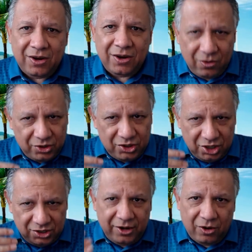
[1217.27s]
In other words,
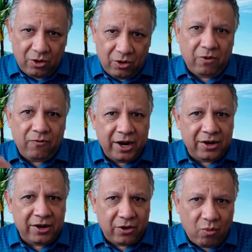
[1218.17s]
she's like your
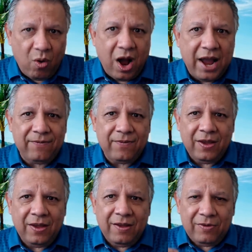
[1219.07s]
girlfriend or your wife,
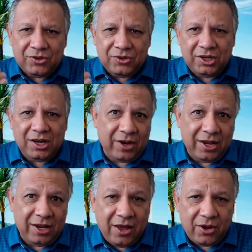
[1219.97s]
your
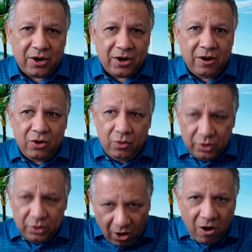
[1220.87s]
significant other,
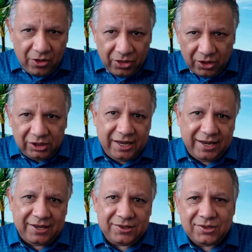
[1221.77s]
who is on the
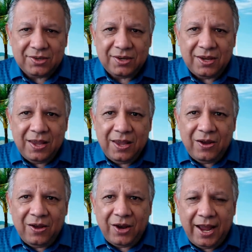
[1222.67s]
lease.
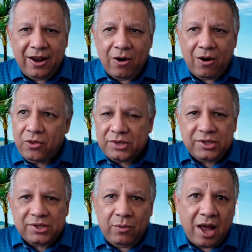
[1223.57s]
Okay?
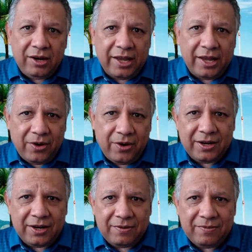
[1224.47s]
Otherwise, they would not let her
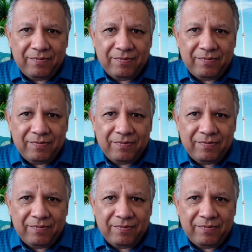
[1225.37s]
in.